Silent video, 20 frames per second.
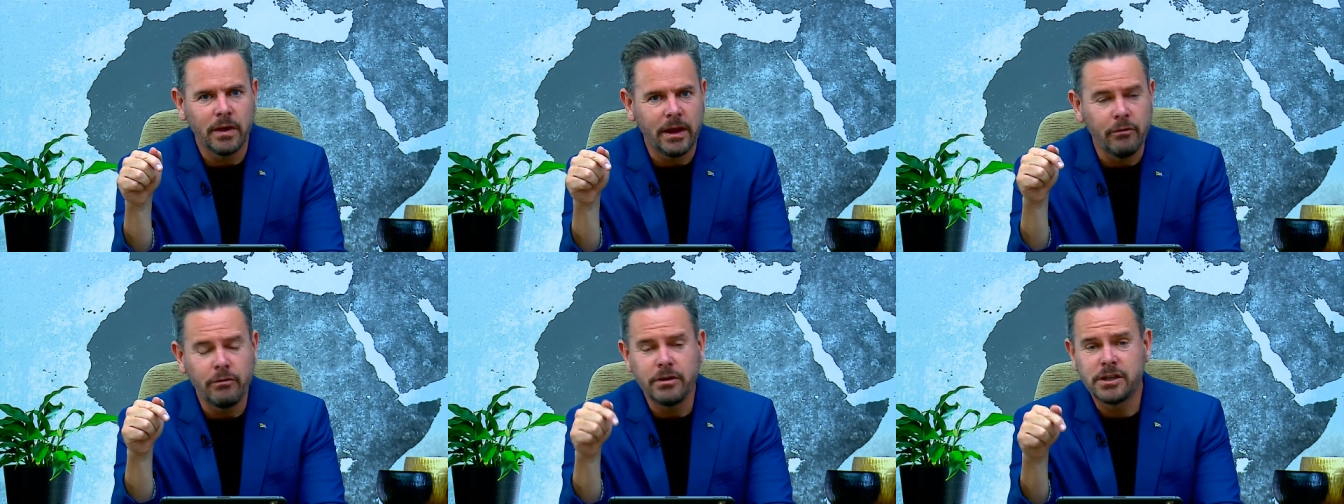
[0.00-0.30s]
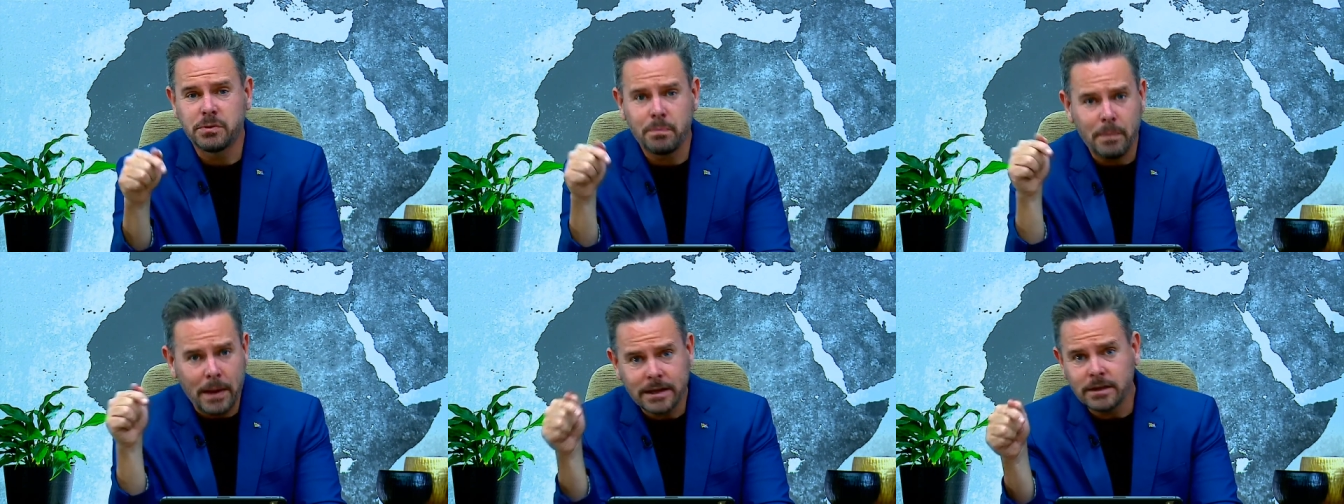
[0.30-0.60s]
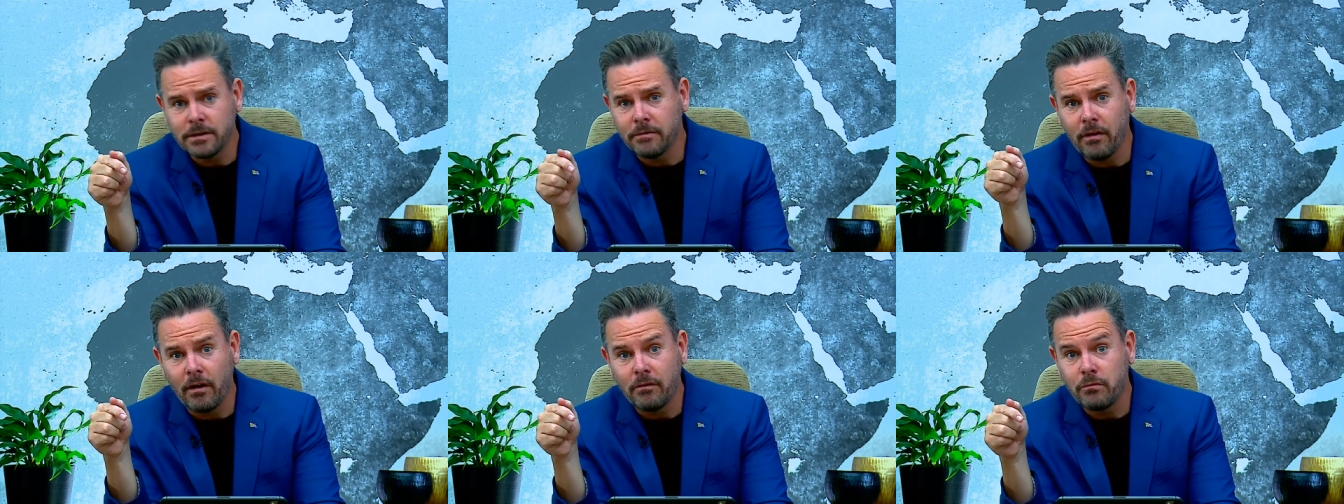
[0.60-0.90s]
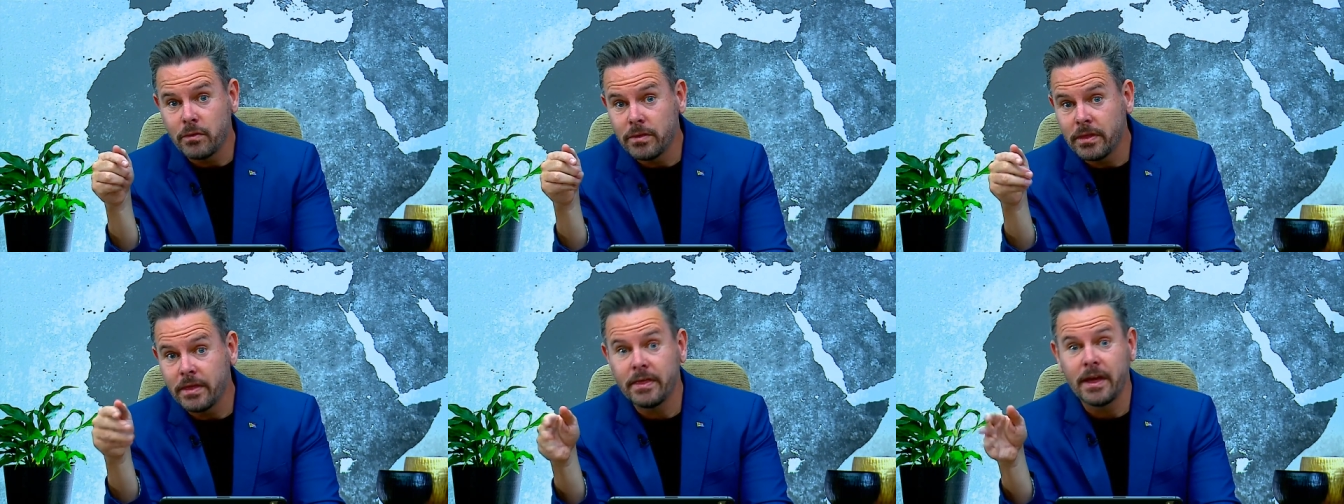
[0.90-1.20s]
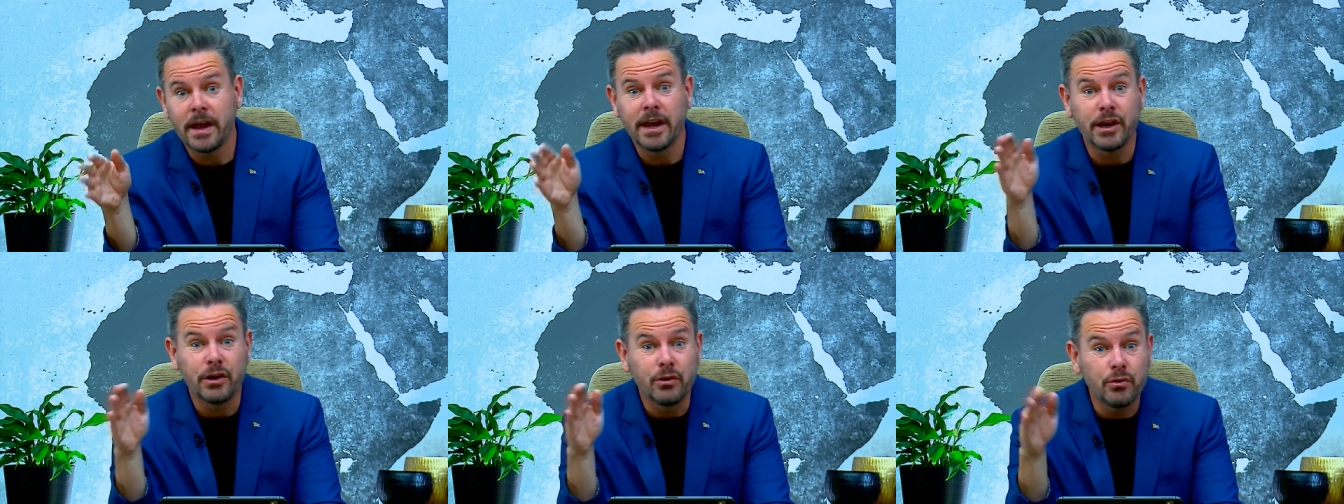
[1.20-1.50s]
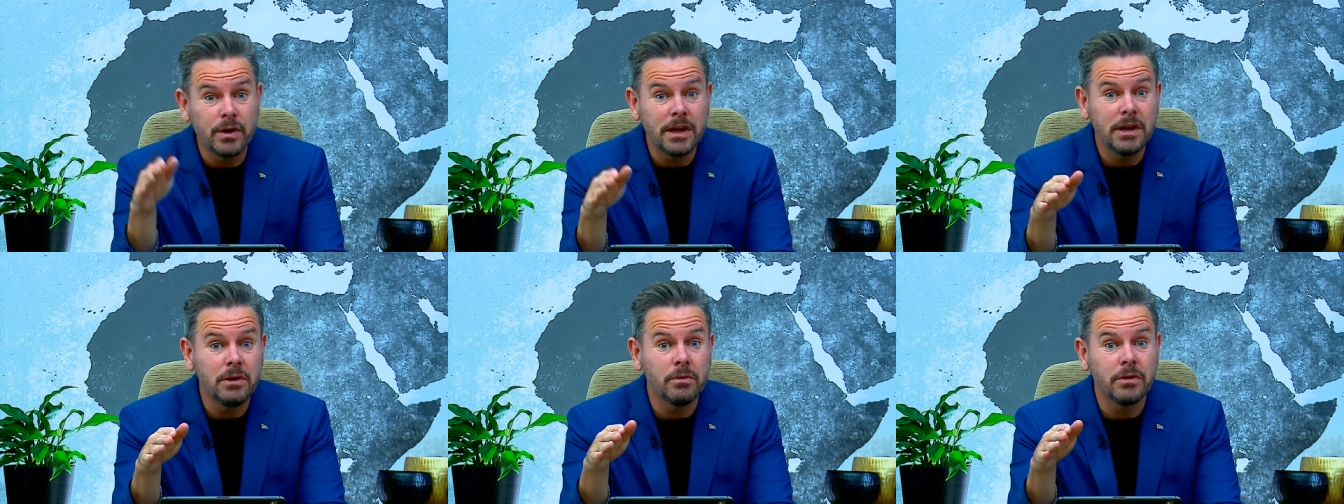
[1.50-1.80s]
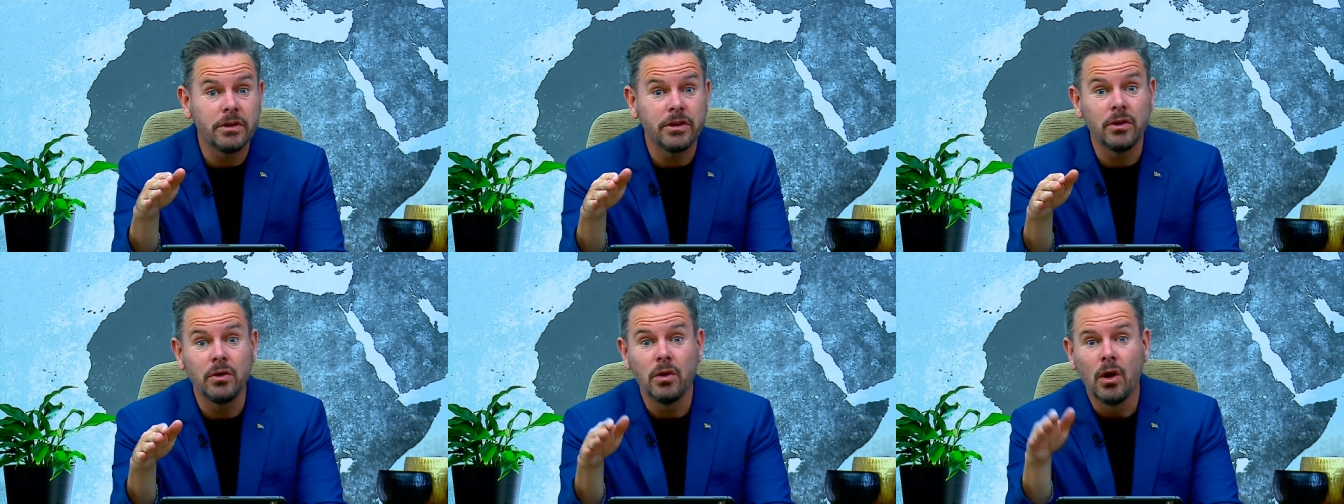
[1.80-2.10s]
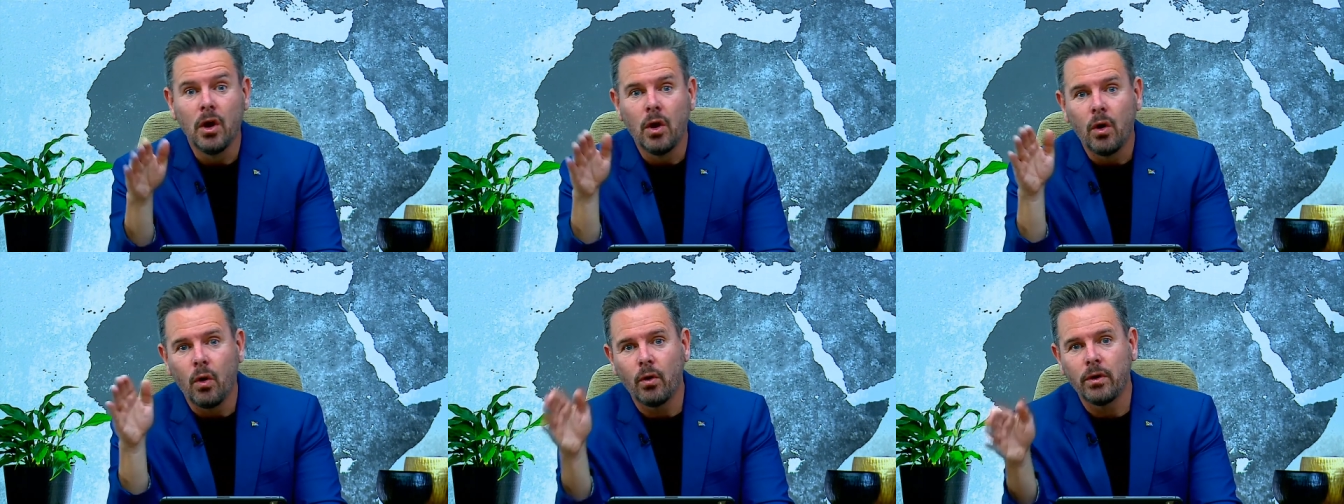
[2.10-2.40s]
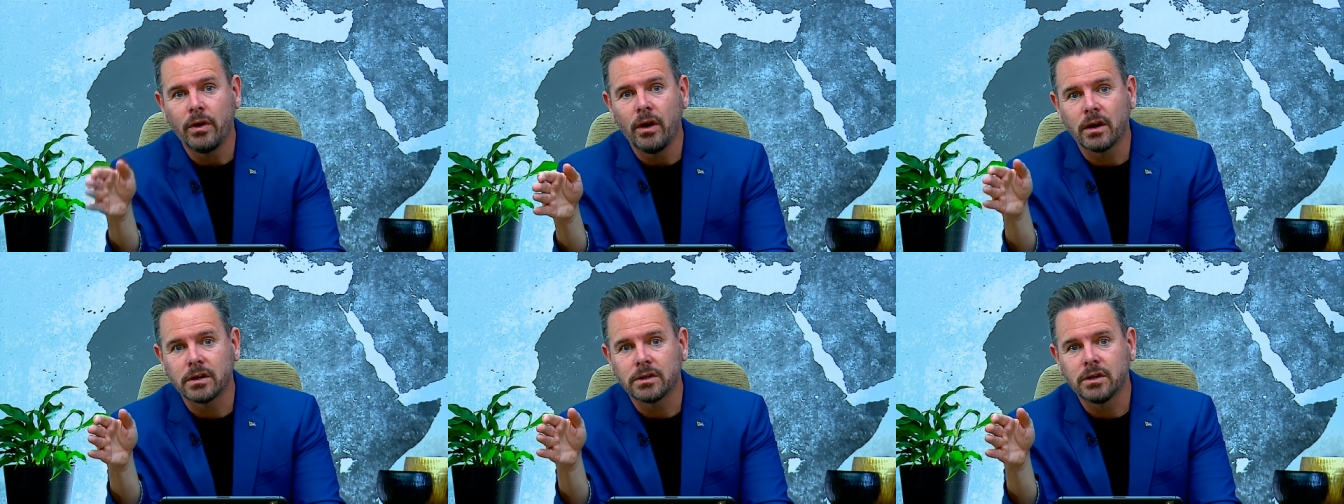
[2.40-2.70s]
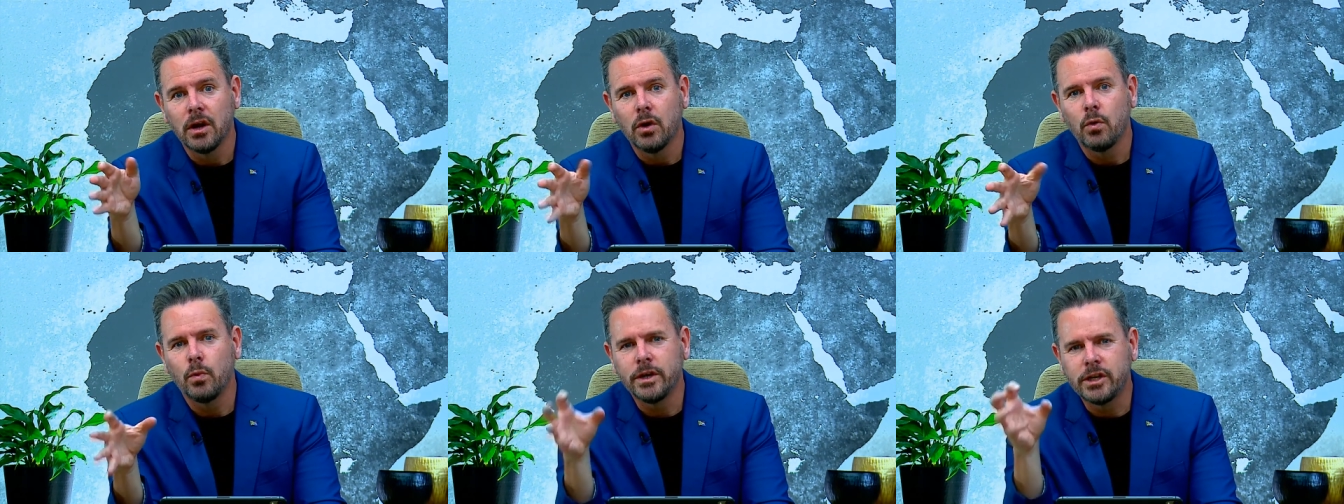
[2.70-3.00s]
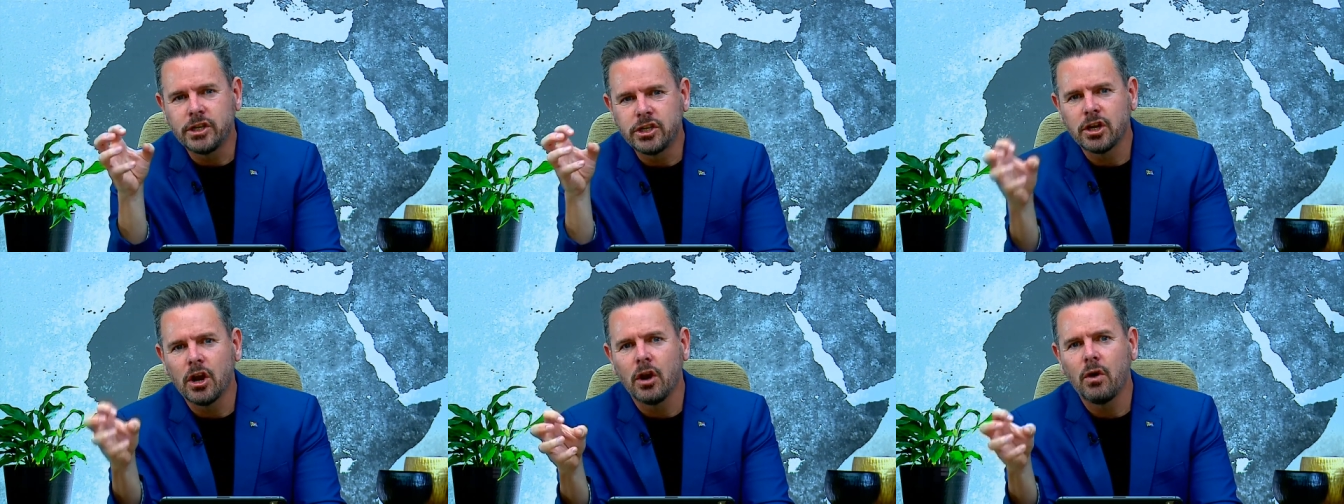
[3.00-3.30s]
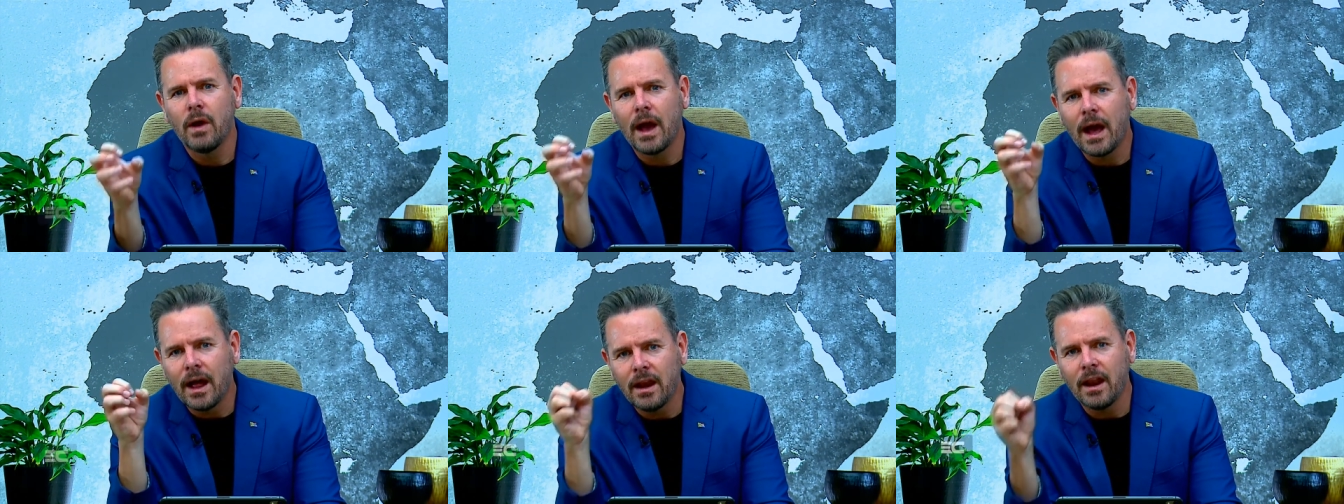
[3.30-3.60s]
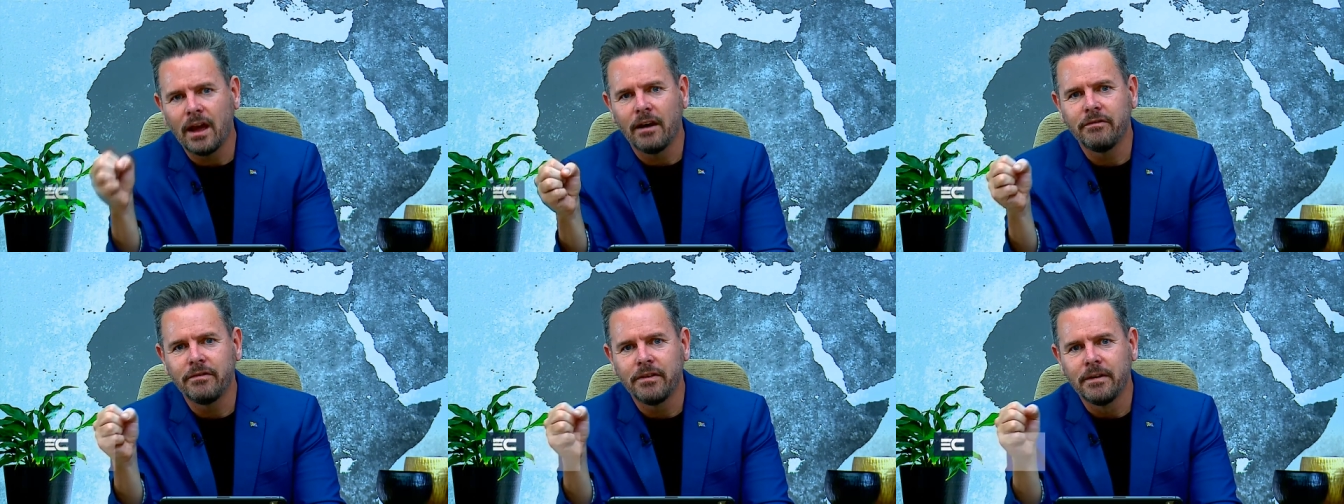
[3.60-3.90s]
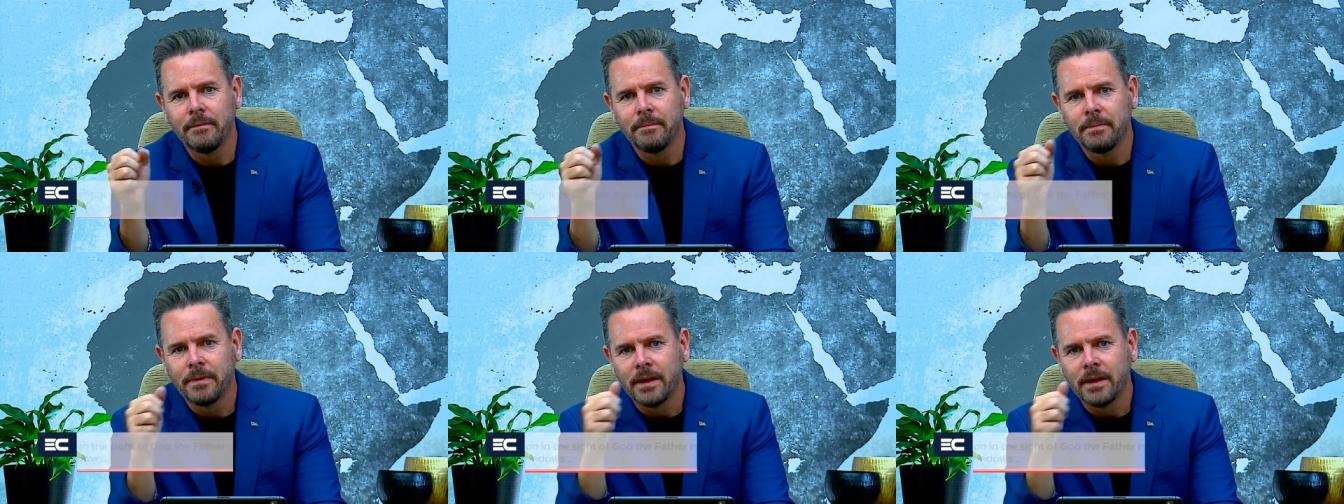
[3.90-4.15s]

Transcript: irrespective of whether they agree with you or not. We show our love.